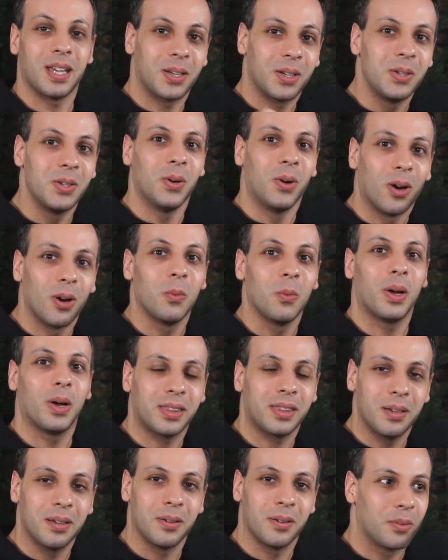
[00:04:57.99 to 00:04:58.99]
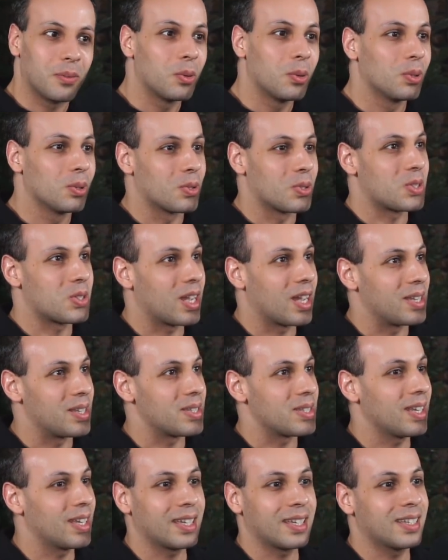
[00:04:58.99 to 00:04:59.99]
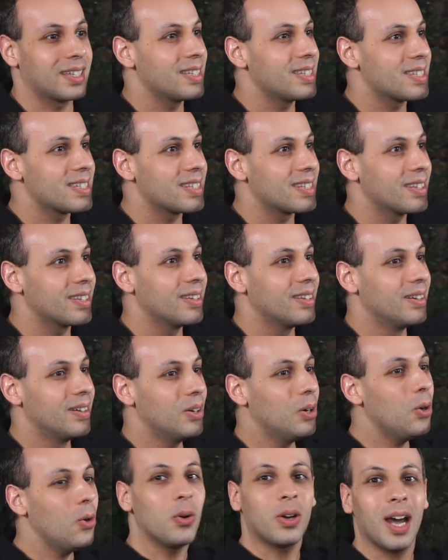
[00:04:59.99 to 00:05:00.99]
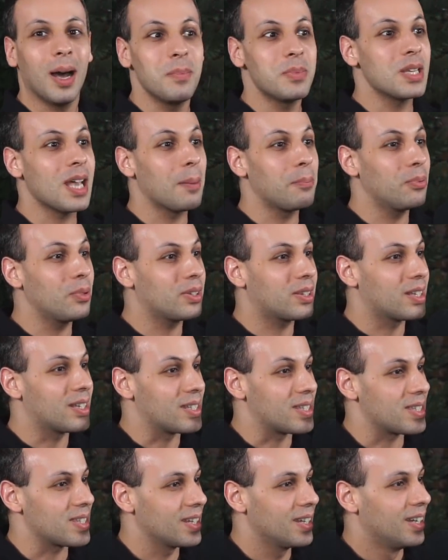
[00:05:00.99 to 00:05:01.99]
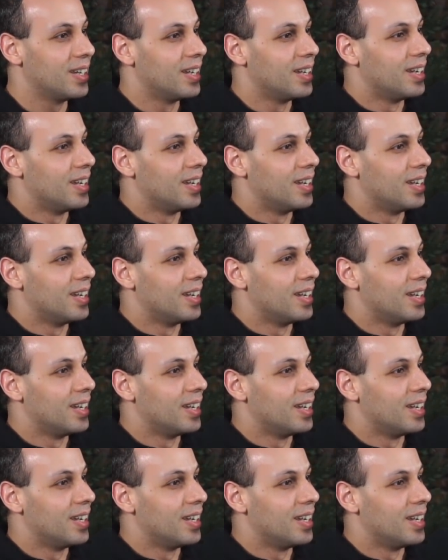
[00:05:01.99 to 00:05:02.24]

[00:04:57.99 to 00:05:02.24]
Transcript: Ignore what the ruler says. Like this who comes up with this?